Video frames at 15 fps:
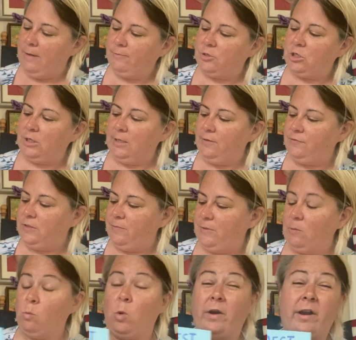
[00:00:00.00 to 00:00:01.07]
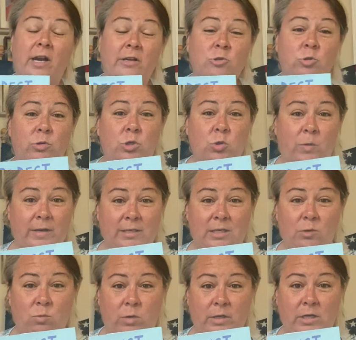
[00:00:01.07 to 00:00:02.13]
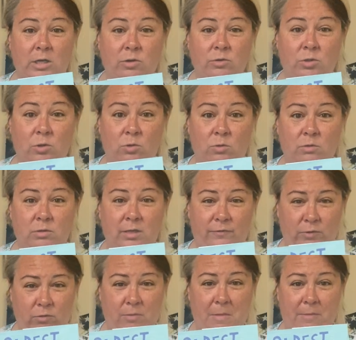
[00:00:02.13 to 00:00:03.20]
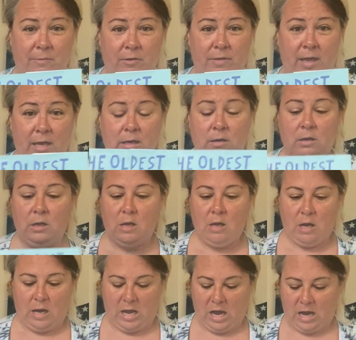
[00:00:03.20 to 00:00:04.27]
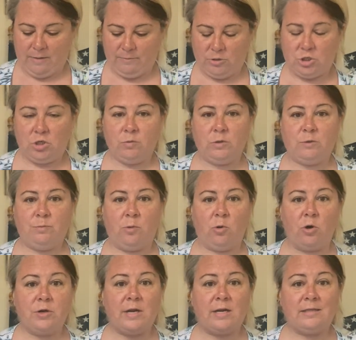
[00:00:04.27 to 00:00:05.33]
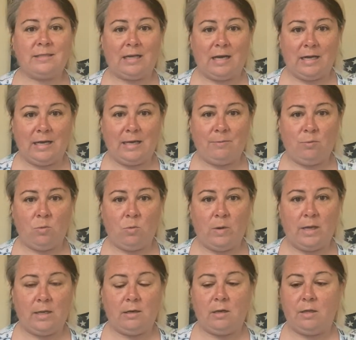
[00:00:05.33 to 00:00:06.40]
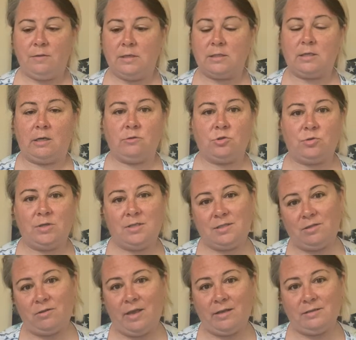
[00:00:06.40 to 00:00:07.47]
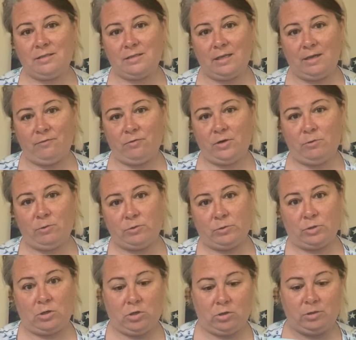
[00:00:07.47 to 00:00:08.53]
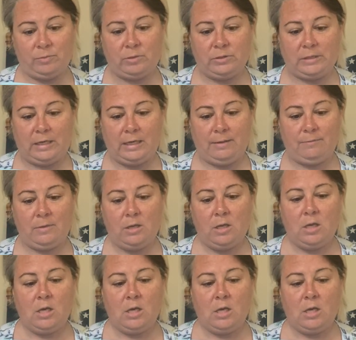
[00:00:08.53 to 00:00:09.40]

She lived to be 121 years old, if you remember that. She was born at a time when this country still had slavery, which was a horrible time.